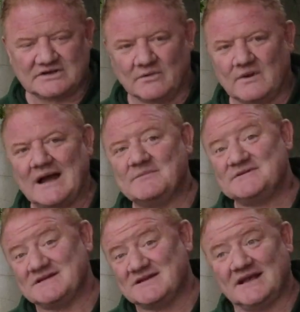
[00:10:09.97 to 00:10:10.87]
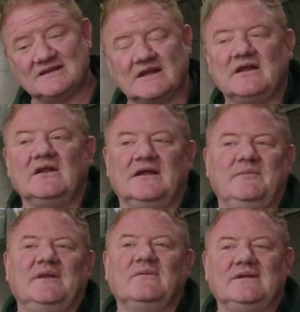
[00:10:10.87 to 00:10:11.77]
So what happens is, like, it's not
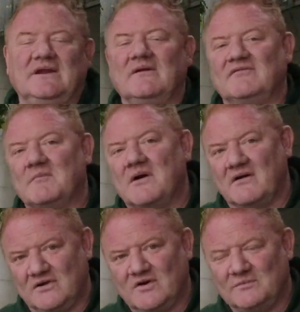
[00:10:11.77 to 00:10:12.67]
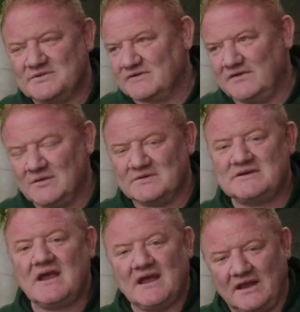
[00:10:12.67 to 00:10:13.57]
like they don't have the moral compass of humans.